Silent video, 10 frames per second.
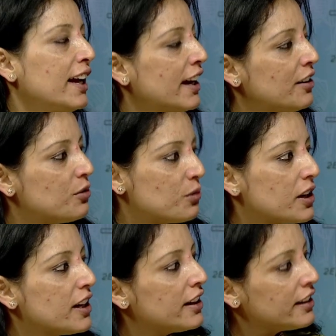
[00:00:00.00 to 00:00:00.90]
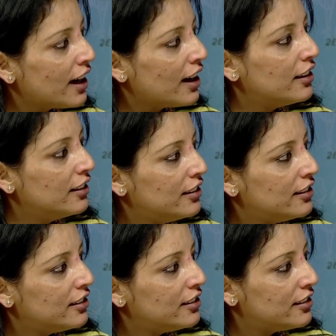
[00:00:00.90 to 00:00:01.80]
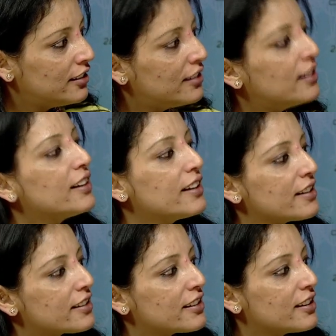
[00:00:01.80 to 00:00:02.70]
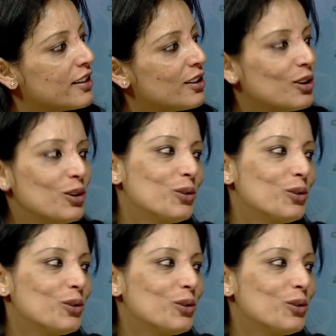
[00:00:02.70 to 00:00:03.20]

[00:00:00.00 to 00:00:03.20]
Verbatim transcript: I had roti and dal. Okay, no yes. vegetables?